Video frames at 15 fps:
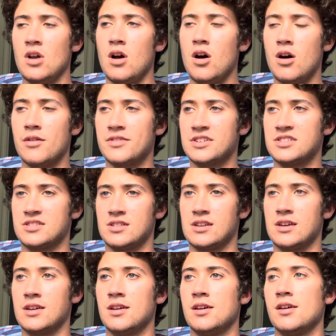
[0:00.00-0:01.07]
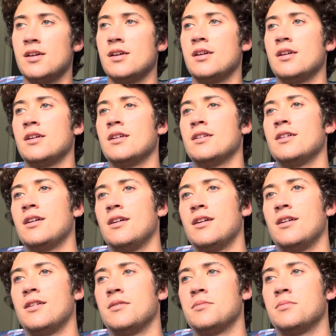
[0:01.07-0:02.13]
obviously uh,
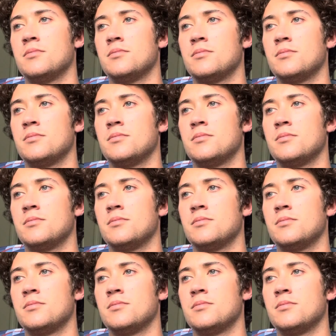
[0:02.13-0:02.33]
um,